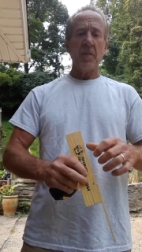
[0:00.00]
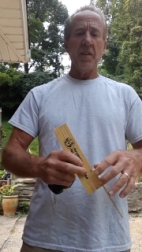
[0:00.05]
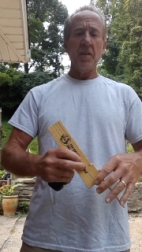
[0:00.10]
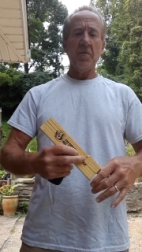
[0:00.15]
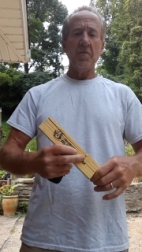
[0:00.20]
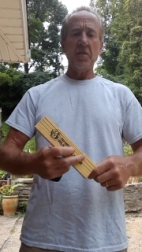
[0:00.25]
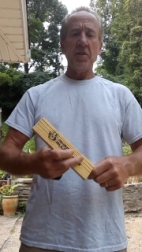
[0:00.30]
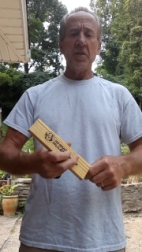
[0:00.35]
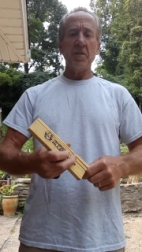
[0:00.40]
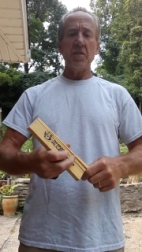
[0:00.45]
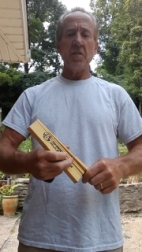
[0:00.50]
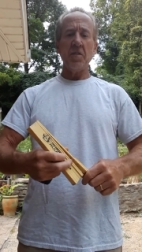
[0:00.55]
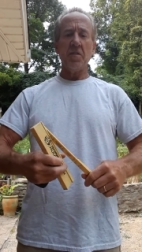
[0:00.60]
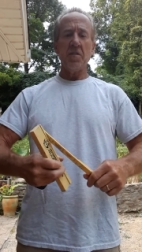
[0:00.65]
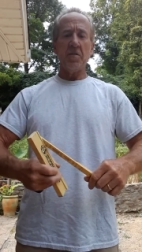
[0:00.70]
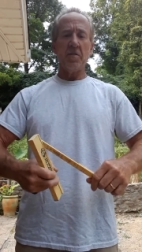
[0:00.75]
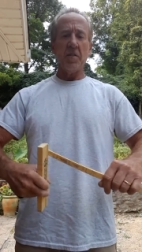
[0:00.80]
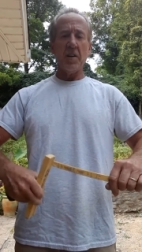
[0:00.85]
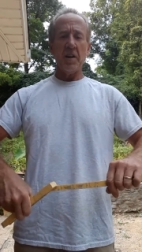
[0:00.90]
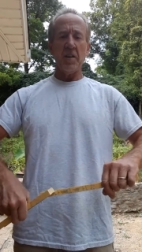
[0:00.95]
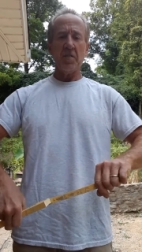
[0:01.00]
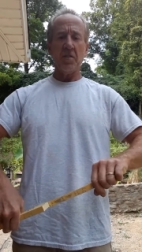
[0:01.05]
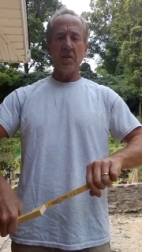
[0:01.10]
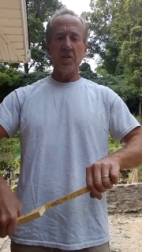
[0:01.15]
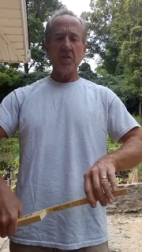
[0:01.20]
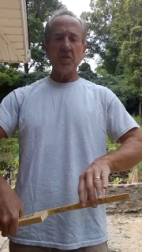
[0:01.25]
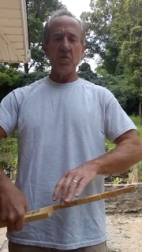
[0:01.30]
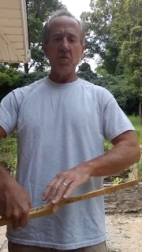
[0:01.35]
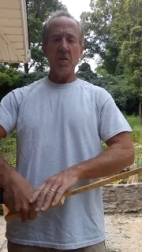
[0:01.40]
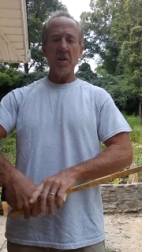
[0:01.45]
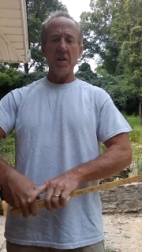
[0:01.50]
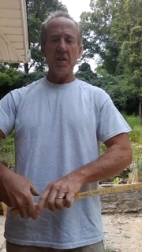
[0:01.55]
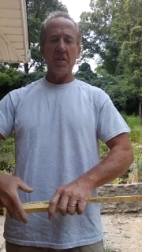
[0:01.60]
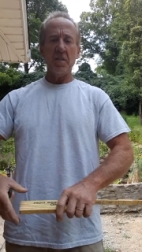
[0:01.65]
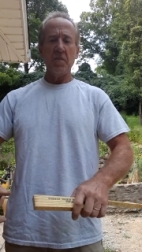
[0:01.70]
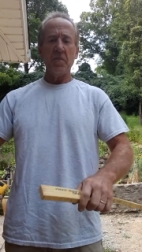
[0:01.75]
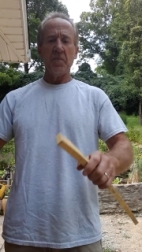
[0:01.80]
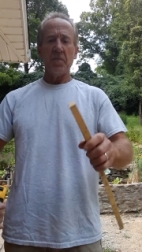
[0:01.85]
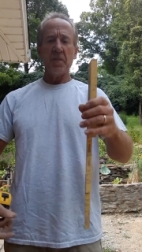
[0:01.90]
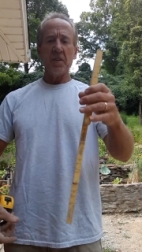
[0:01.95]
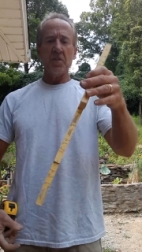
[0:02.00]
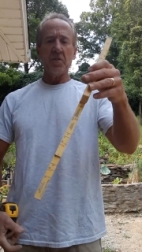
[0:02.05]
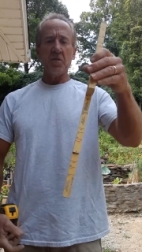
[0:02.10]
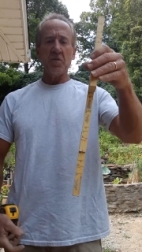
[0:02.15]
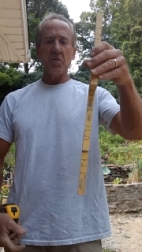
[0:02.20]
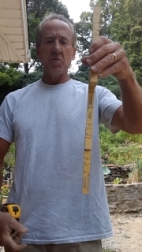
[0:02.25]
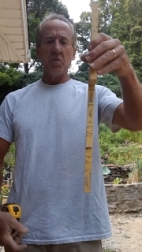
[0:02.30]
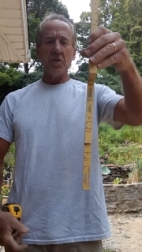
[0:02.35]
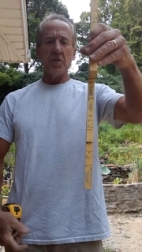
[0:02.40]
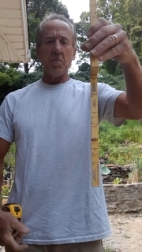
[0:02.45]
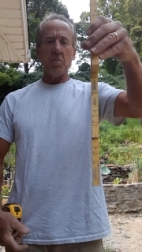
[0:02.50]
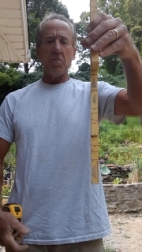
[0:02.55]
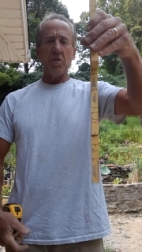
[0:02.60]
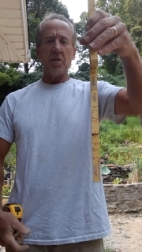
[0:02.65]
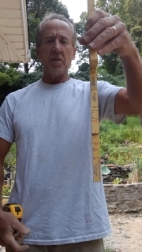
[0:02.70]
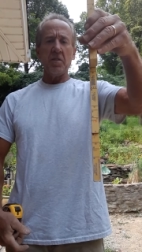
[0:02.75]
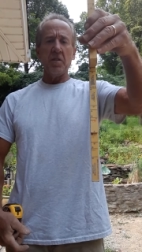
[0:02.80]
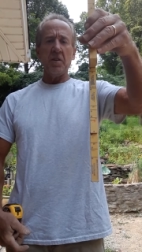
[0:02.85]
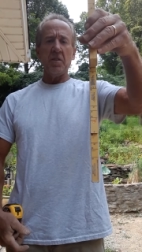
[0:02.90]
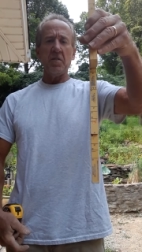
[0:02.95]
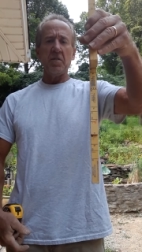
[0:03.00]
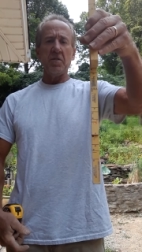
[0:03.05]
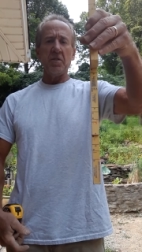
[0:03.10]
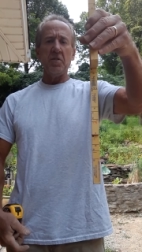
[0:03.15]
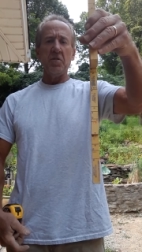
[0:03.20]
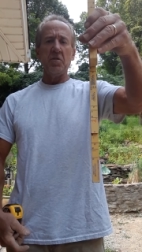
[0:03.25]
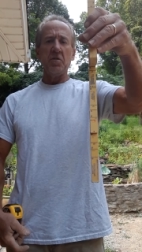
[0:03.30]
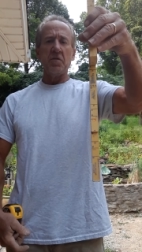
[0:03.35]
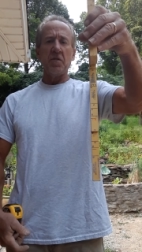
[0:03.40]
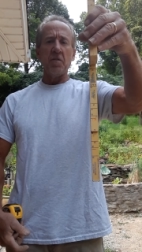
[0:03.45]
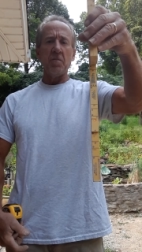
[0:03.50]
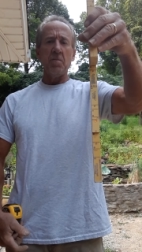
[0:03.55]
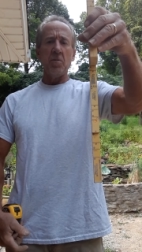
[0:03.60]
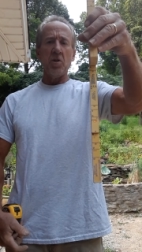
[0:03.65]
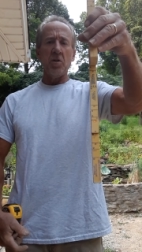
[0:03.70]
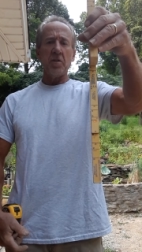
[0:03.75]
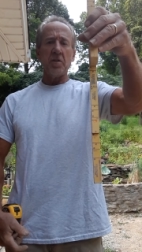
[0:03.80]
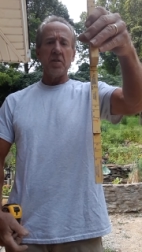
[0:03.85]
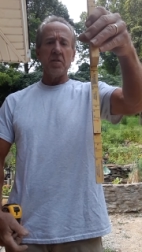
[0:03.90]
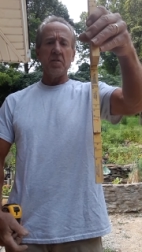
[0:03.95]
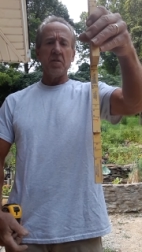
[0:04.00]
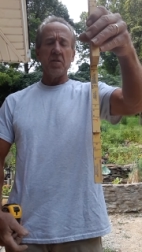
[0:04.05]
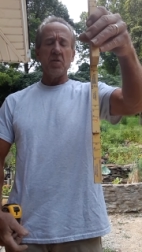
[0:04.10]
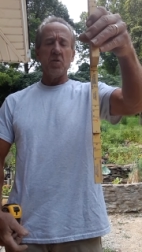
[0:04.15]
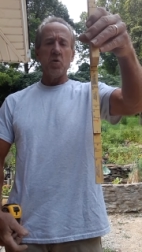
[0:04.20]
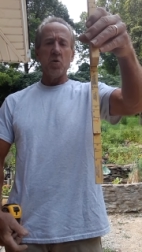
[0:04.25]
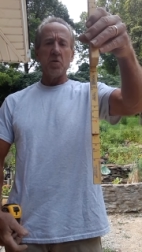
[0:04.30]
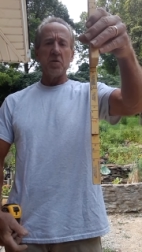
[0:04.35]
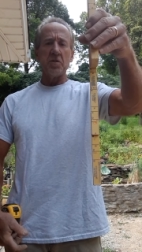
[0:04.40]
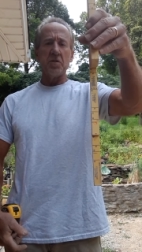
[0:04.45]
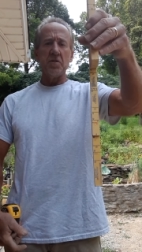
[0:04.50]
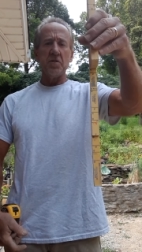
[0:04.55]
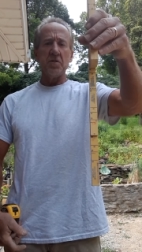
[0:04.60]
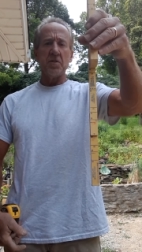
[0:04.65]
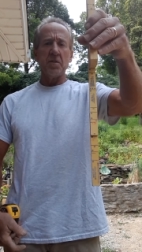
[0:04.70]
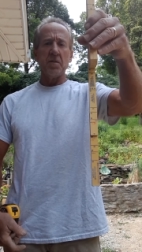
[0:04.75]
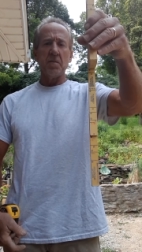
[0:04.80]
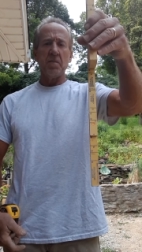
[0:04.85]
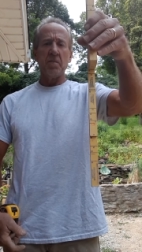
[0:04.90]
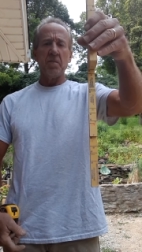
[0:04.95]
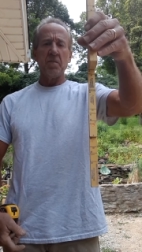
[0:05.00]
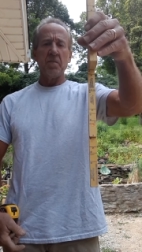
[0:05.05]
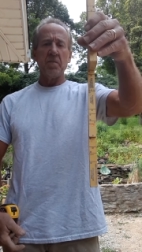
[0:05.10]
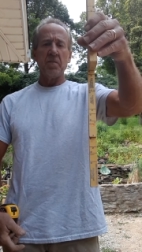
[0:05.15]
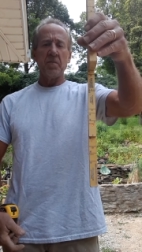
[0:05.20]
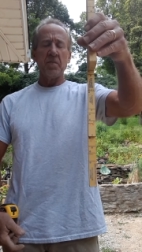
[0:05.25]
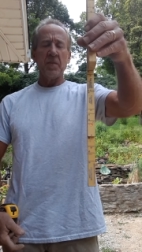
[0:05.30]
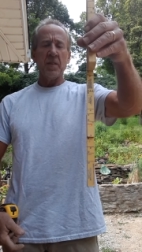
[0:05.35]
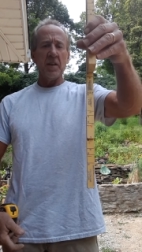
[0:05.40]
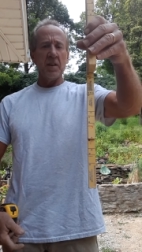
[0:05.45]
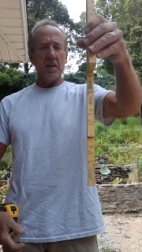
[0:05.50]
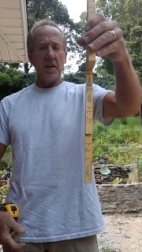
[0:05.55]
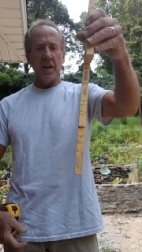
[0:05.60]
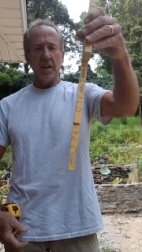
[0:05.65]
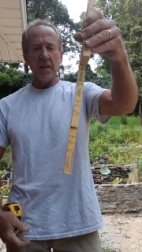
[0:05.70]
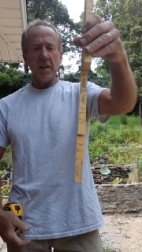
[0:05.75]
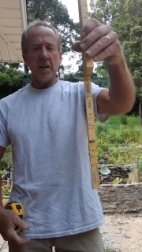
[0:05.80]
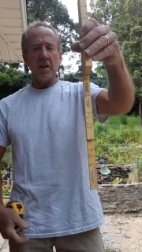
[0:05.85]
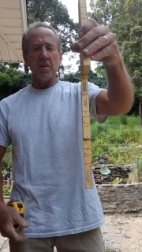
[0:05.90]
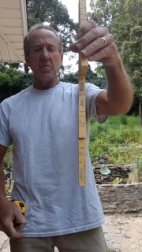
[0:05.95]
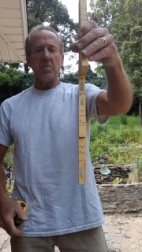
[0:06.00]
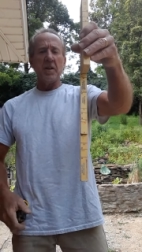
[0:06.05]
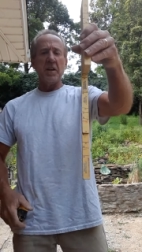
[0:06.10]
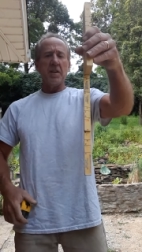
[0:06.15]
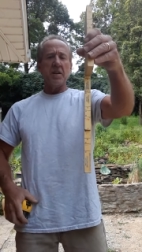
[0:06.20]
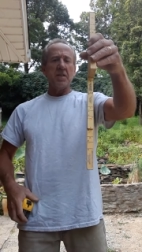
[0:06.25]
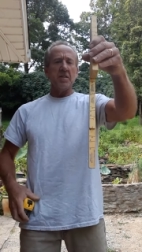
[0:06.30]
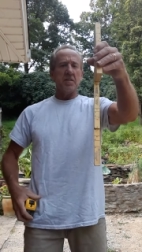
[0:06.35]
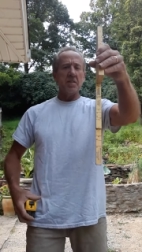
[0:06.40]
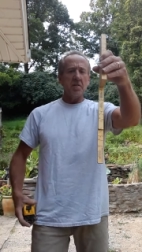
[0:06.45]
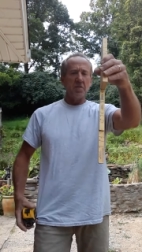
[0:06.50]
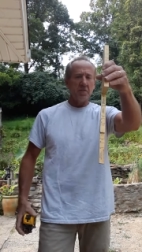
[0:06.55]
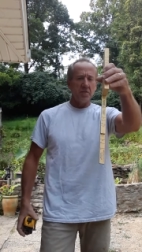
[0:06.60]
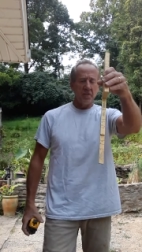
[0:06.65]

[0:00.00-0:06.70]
If we turn it around this way, this is what the bricklayer used for marking their courses. Again, that'll be in another